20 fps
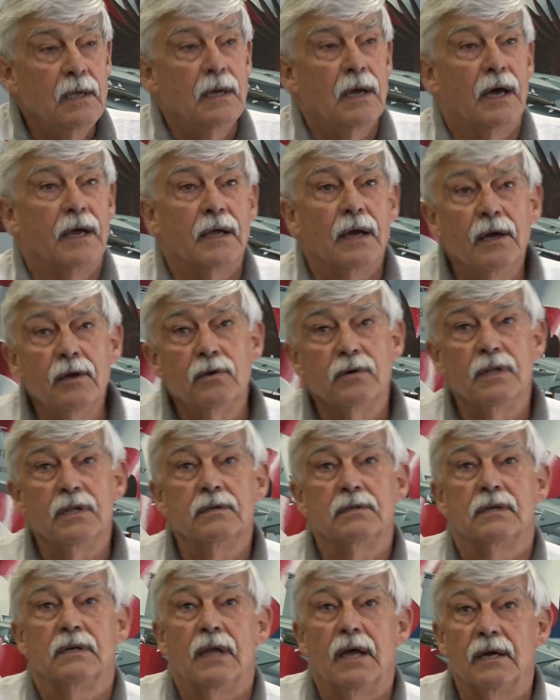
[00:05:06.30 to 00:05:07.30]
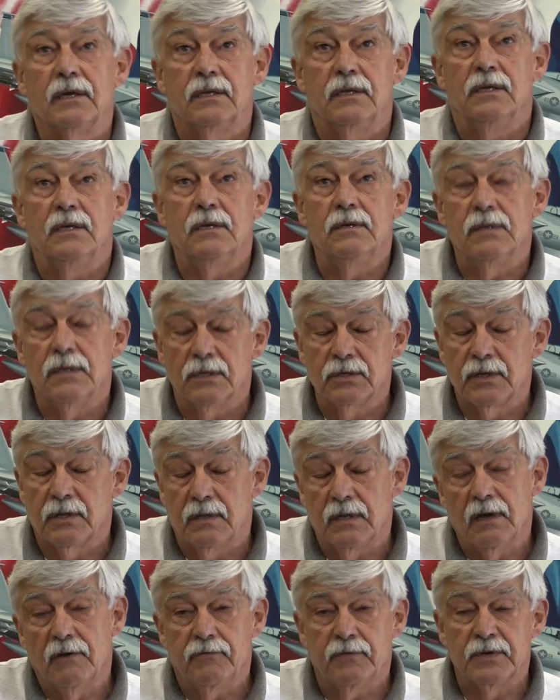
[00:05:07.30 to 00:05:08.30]
I hired into Lockheed, into
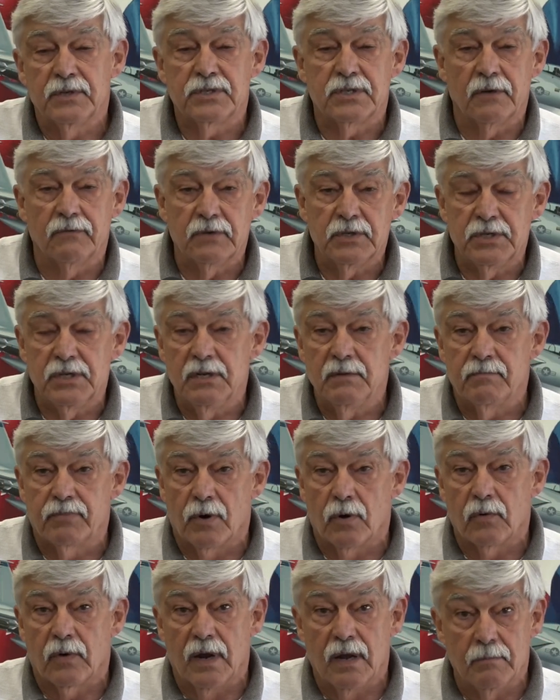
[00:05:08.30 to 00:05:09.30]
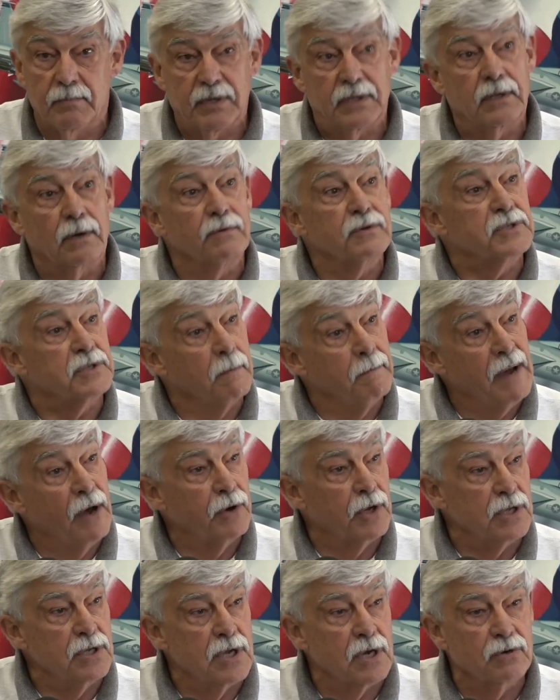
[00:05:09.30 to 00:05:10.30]
the F-117 program, but there was
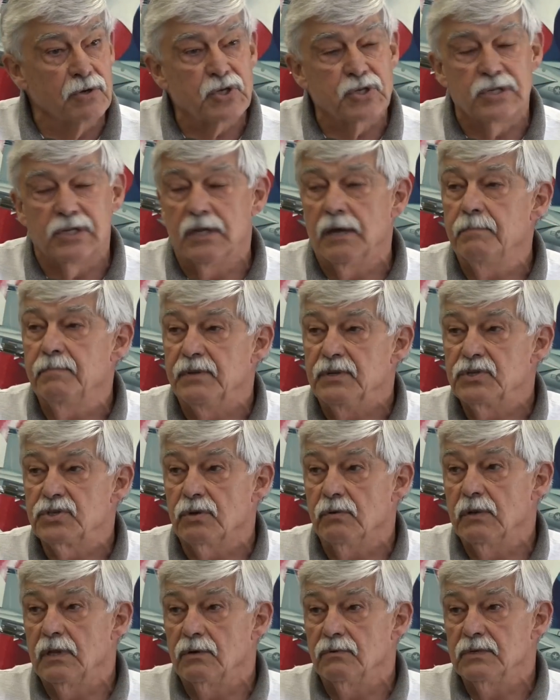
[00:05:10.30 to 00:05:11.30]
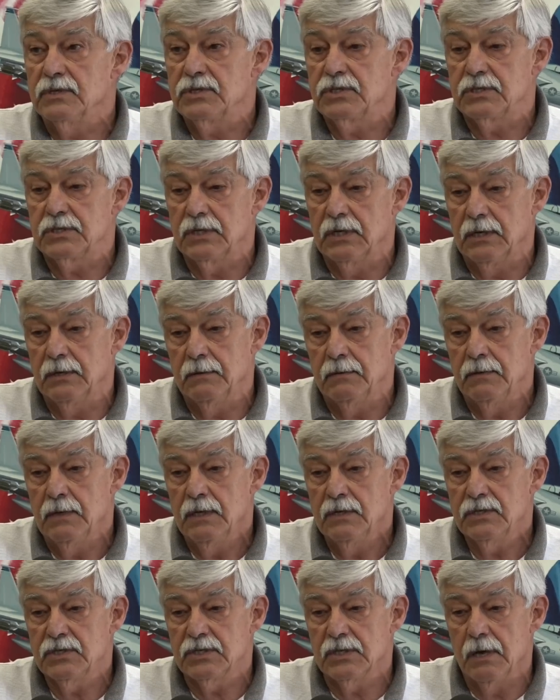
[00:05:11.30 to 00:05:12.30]
about a year slip, and so there was
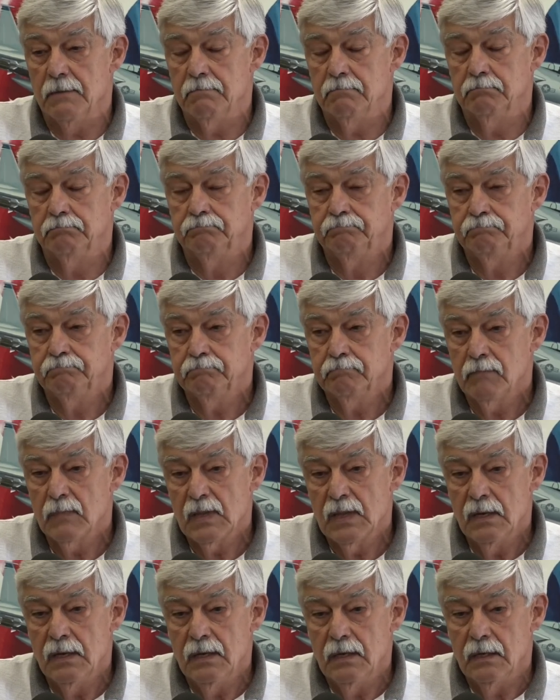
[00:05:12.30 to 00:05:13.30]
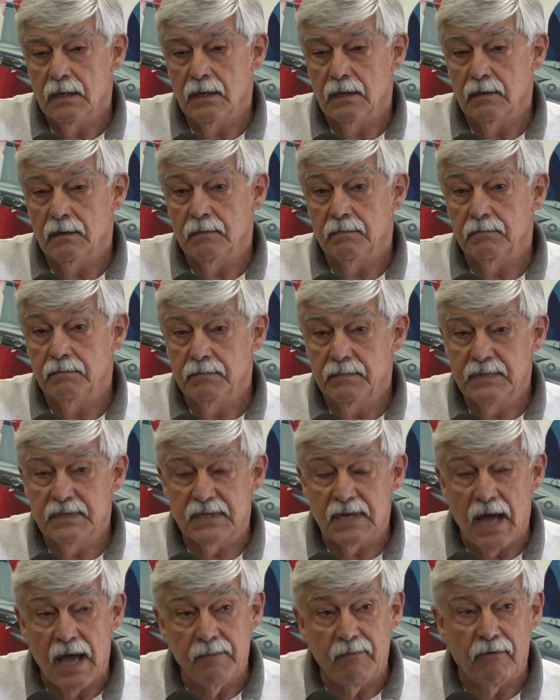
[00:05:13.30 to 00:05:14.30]
some
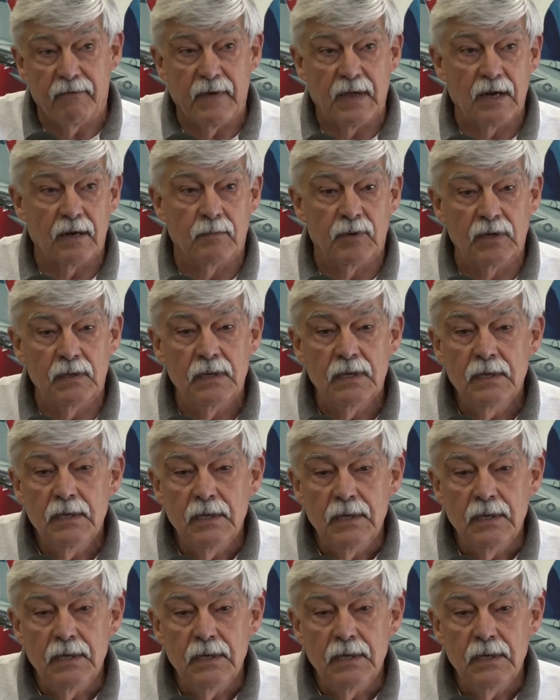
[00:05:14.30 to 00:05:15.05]
time available.